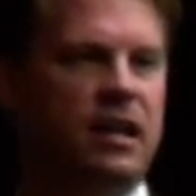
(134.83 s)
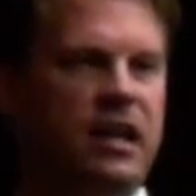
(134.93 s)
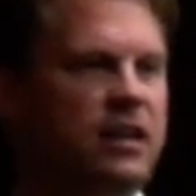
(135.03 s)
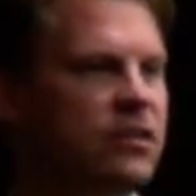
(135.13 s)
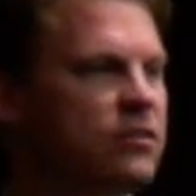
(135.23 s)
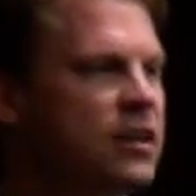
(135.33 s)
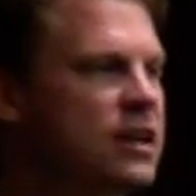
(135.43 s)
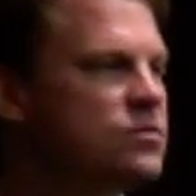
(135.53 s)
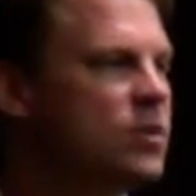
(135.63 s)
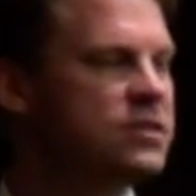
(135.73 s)
any other
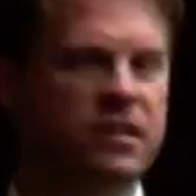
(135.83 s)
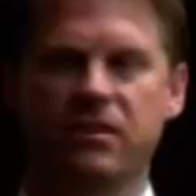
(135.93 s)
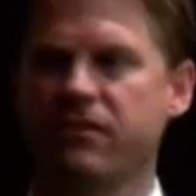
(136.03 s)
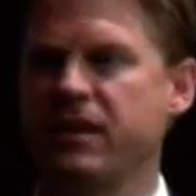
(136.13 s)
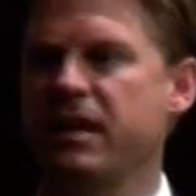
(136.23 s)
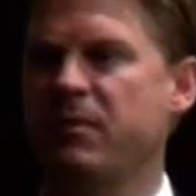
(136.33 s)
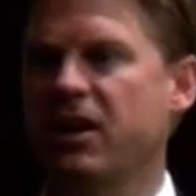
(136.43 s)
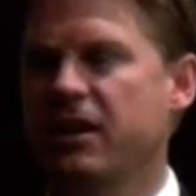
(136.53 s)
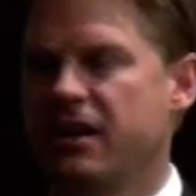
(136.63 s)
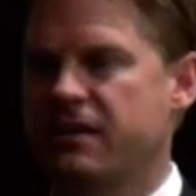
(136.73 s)
kinds of ones that you can think
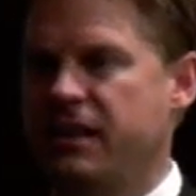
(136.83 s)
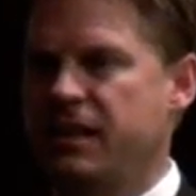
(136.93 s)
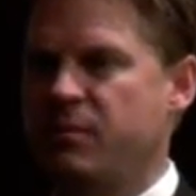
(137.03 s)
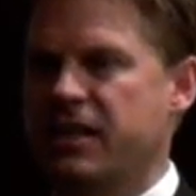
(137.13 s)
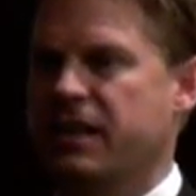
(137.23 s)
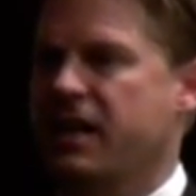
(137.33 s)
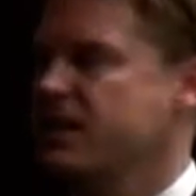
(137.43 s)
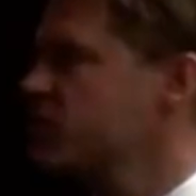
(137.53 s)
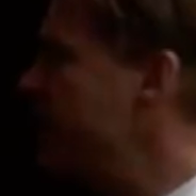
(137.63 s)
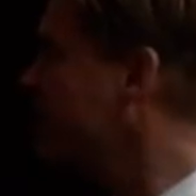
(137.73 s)
about, they need to be in the
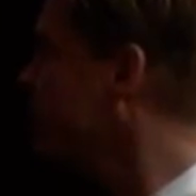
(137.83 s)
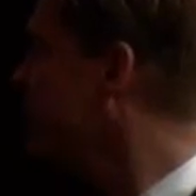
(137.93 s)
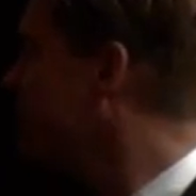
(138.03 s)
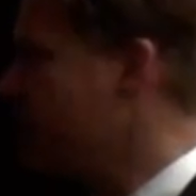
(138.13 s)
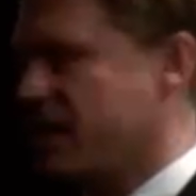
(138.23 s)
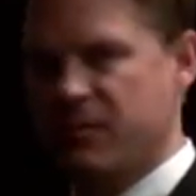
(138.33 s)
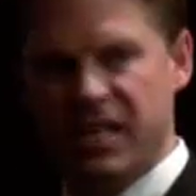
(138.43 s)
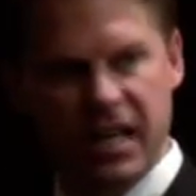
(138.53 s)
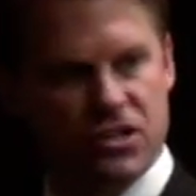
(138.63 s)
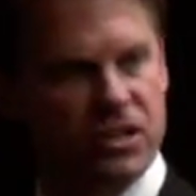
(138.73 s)
contract.
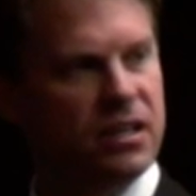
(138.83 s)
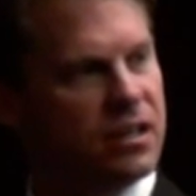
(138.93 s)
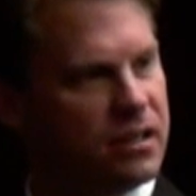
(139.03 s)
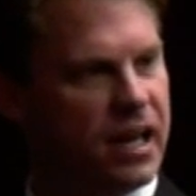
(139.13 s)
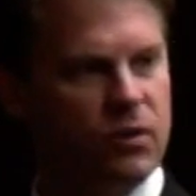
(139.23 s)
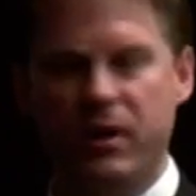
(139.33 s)
Recommendation, not a